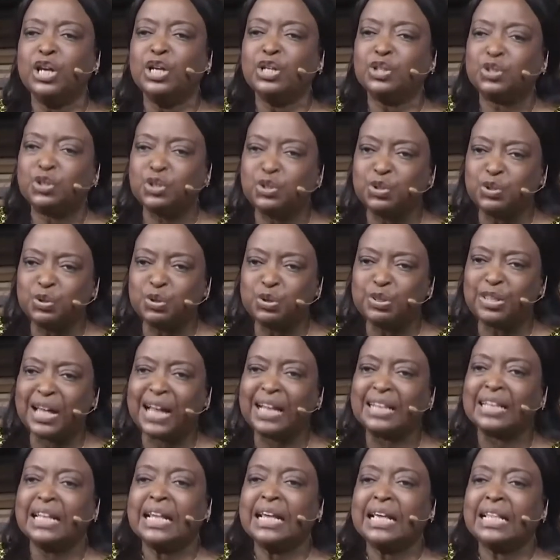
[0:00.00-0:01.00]
To do
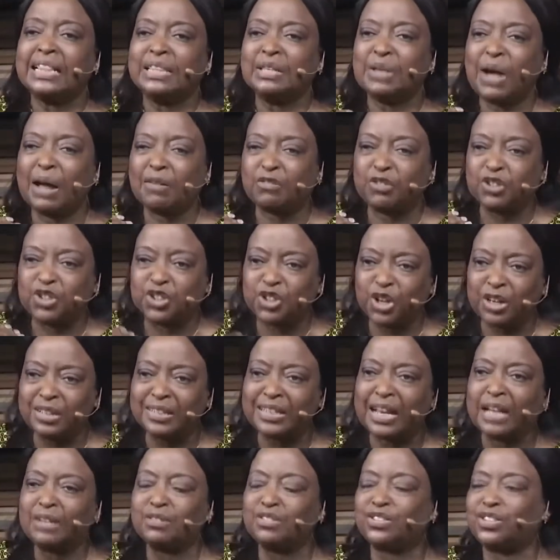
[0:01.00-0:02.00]
that, you have to shut
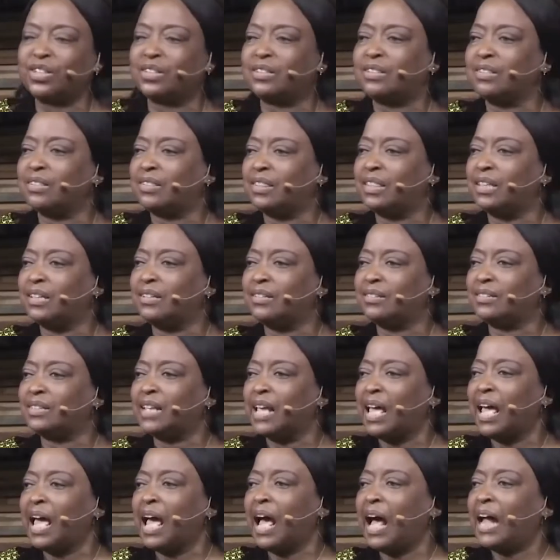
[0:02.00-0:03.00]
down certain things
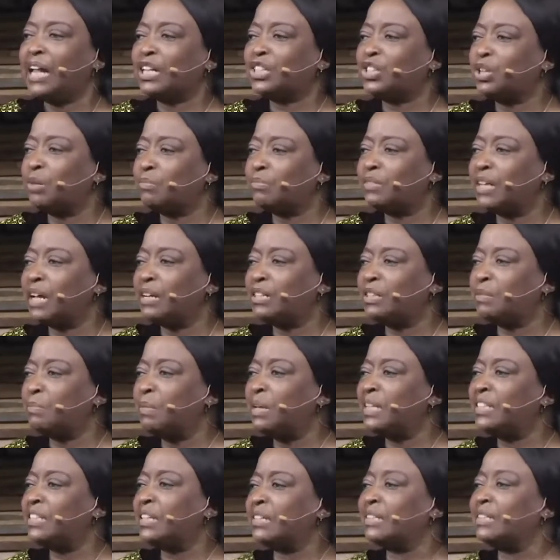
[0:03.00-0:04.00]
and sometimes
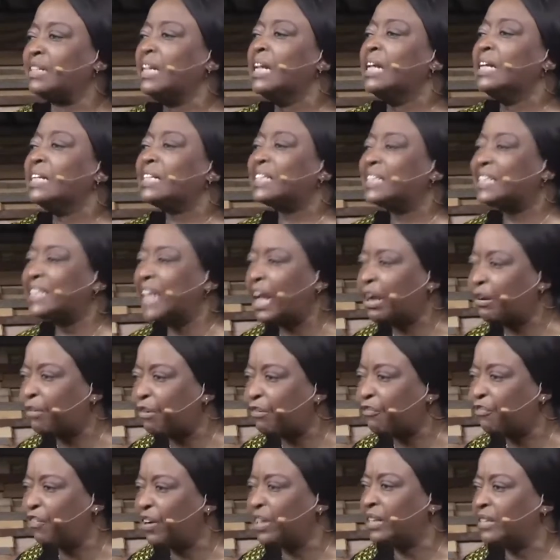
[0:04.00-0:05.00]
make certain
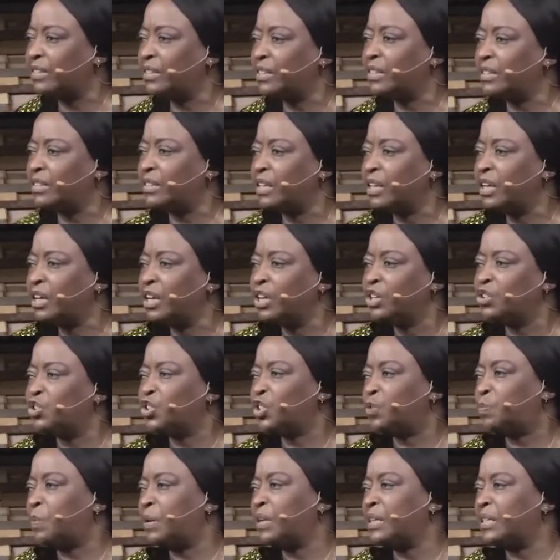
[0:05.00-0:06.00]
sacrifices to
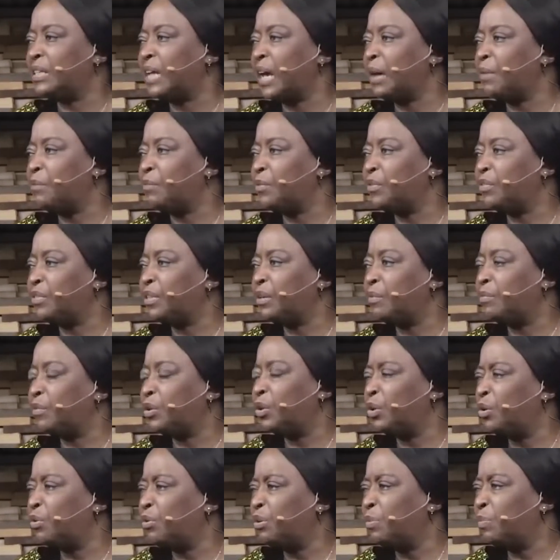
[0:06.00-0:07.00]
spend time with him.
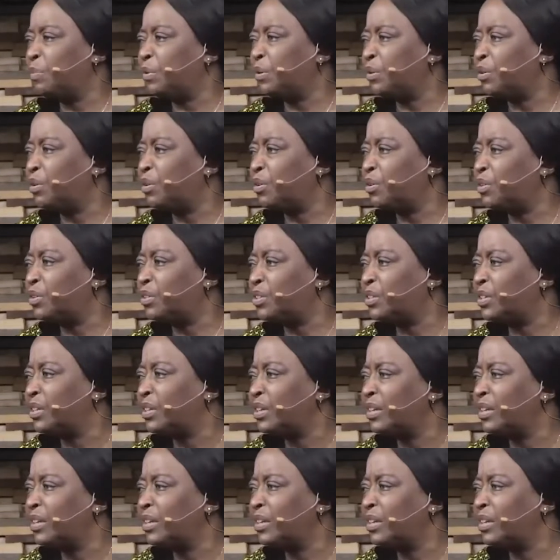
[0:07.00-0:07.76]
Glory be to God.